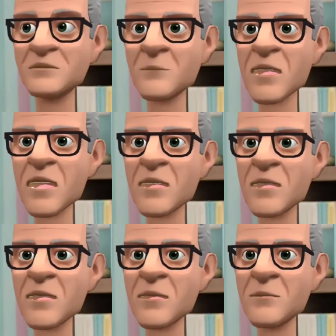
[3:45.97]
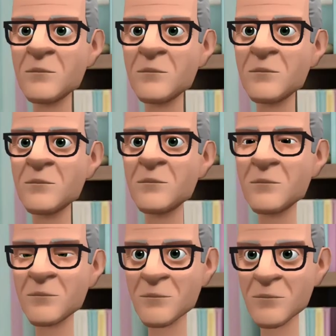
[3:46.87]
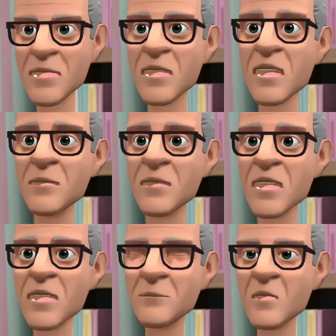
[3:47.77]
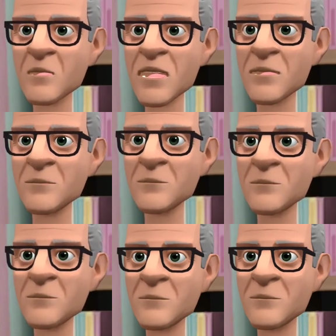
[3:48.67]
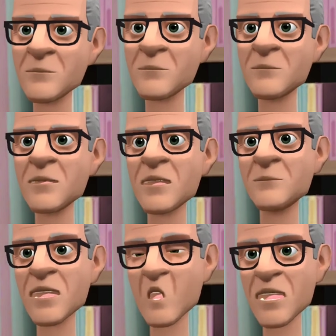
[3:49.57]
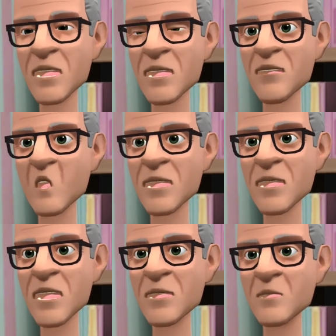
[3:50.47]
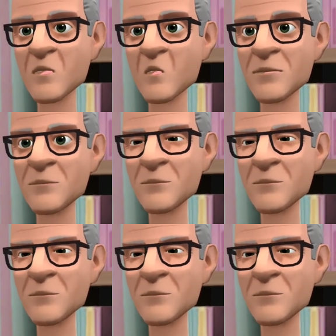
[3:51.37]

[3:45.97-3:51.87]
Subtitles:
Hey guys. It's Timothy Epperson. I am now 84 years old.